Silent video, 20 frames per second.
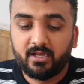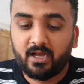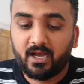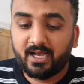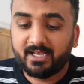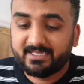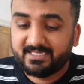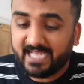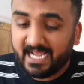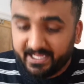I
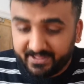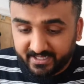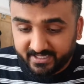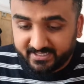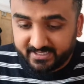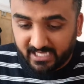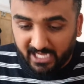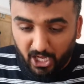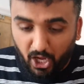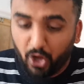say
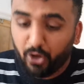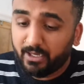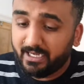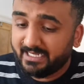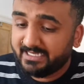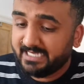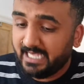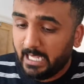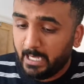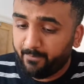this only
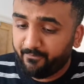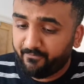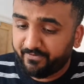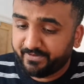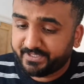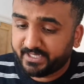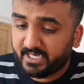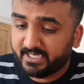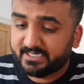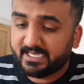to
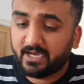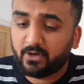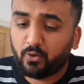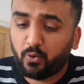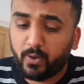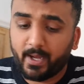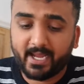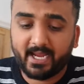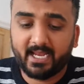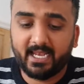emphasize how
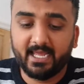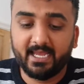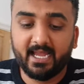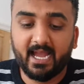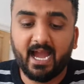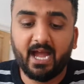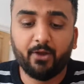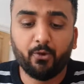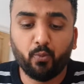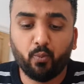quickly
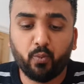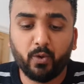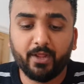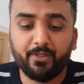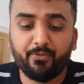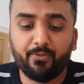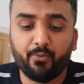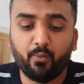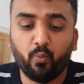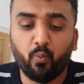and
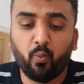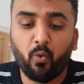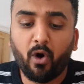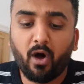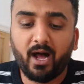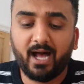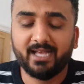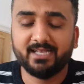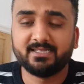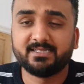with what
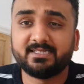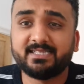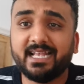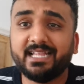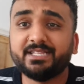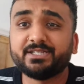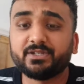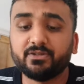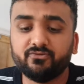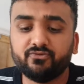a
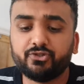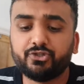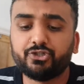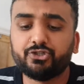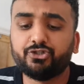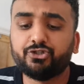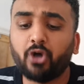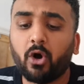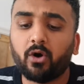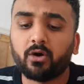sense of
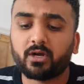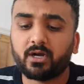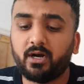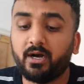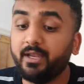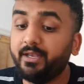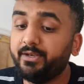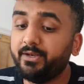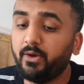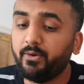shock I
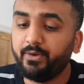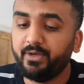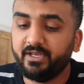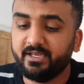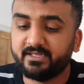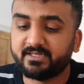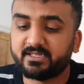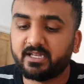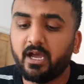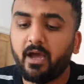
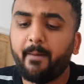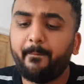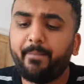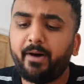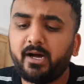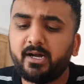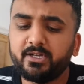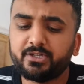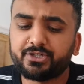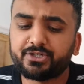noticed,
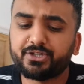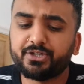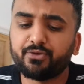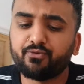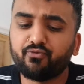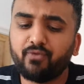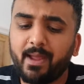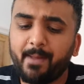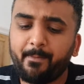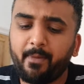perched to the
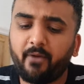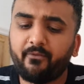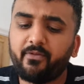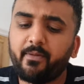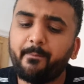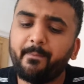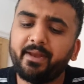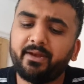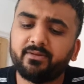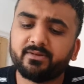rim of the
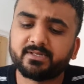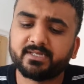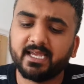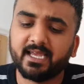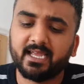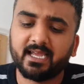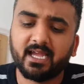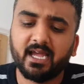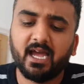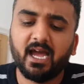middle
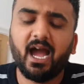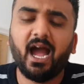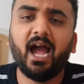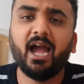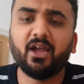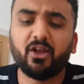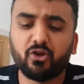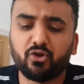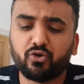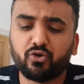sink, a